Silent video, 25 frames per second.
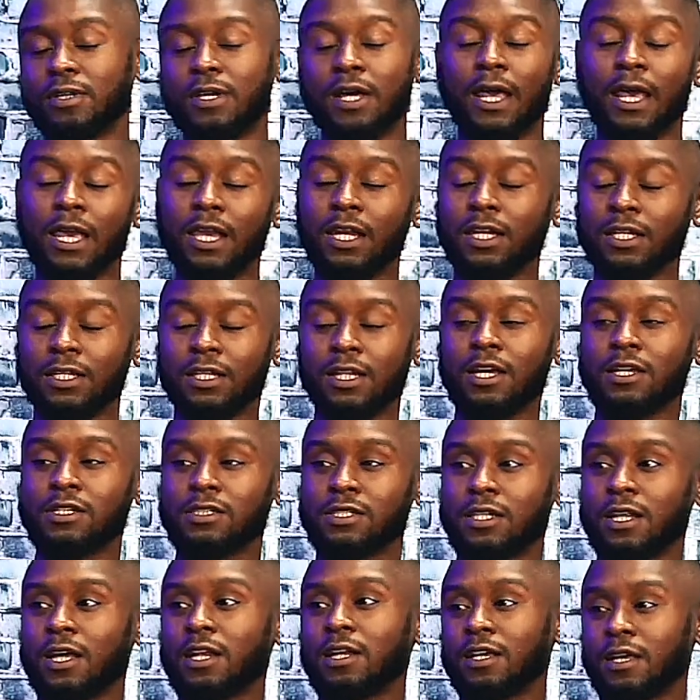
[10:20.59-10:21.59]
a eighty
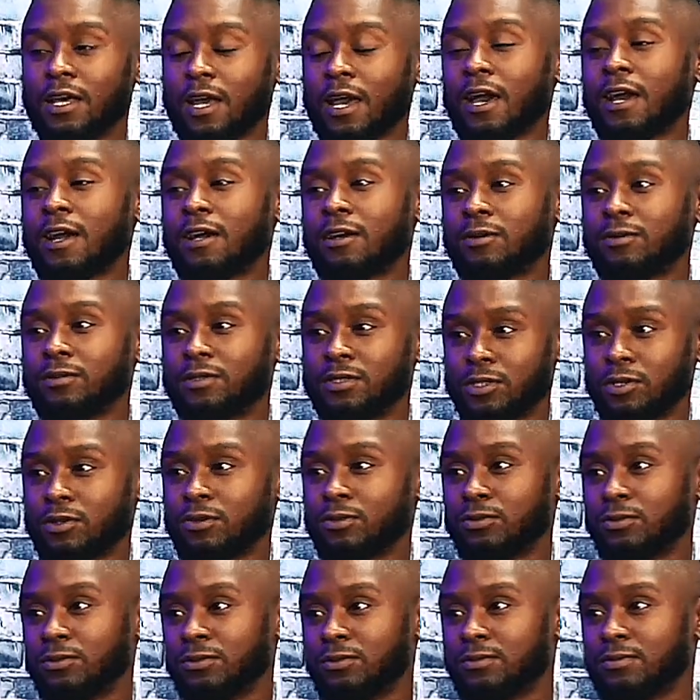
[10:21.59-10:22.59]
thousand dollar cow is
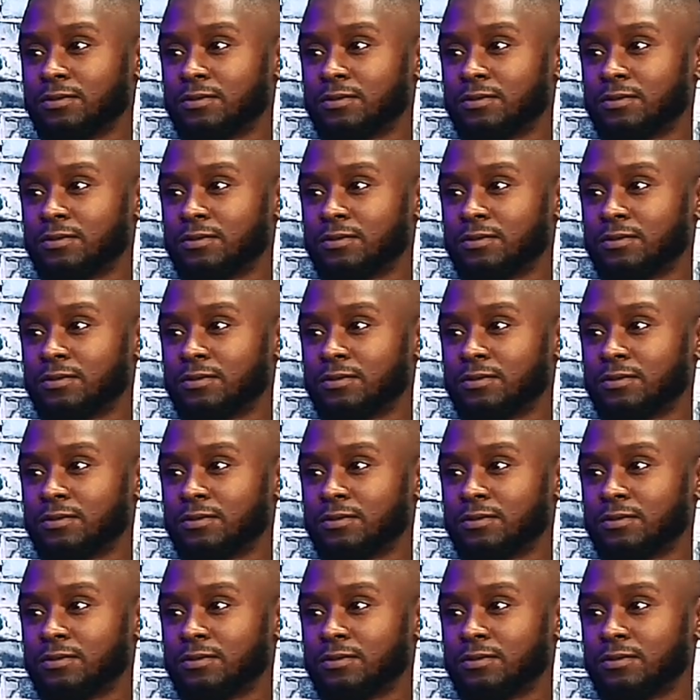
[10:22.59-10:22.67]
cool.